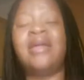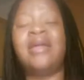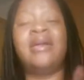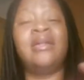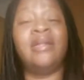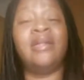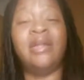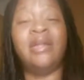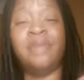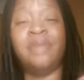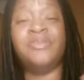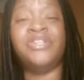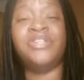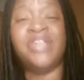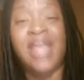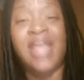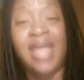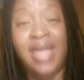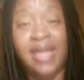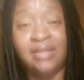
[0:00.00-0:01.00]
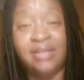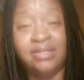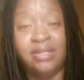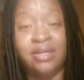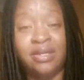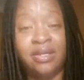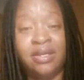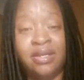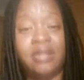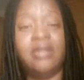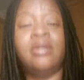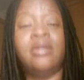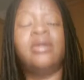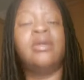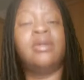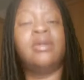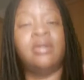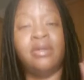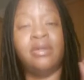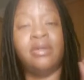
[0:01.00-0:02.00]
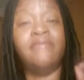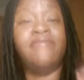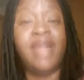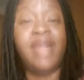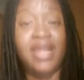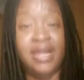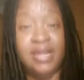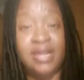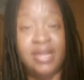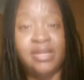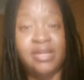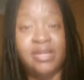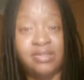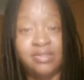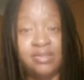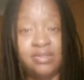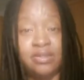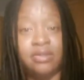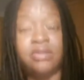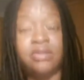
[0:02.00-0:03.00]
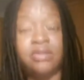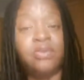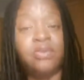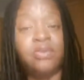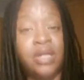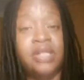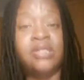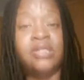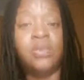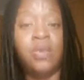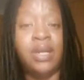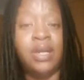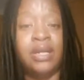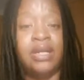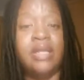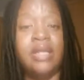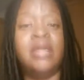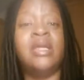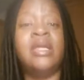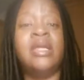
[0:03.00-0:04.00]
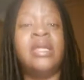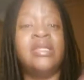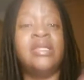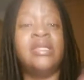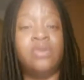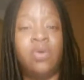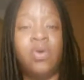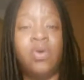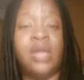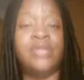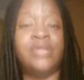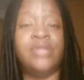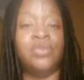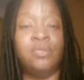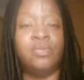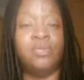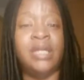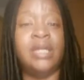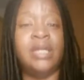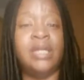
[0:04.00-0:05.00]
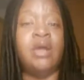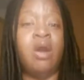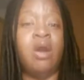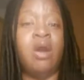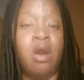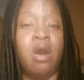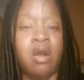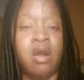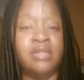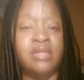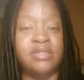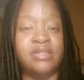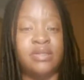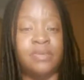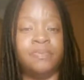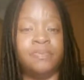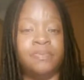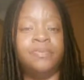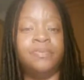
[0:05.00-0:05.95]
Club Chat Vegas 2020 is going to be awesome.